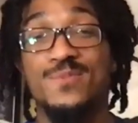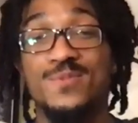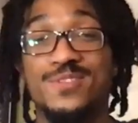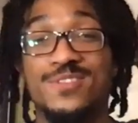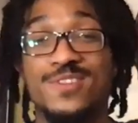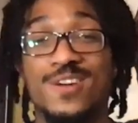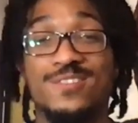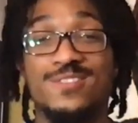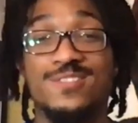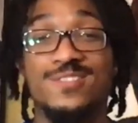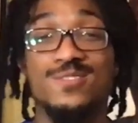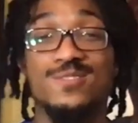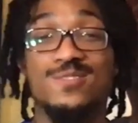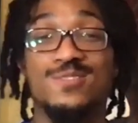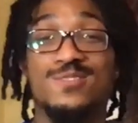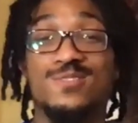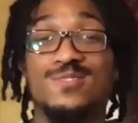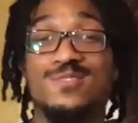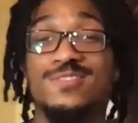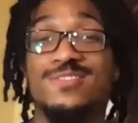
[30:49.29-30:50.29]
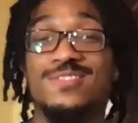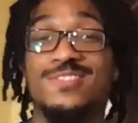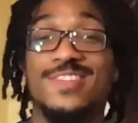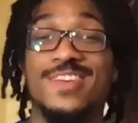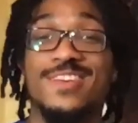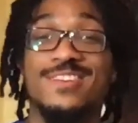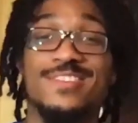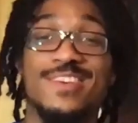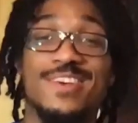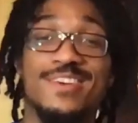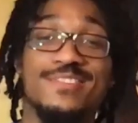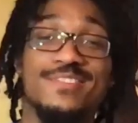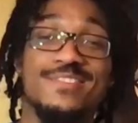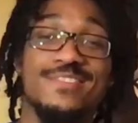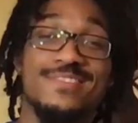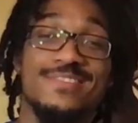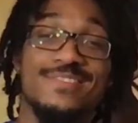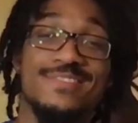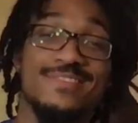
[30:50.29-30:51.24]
we'll talk to you soon. Stay safe.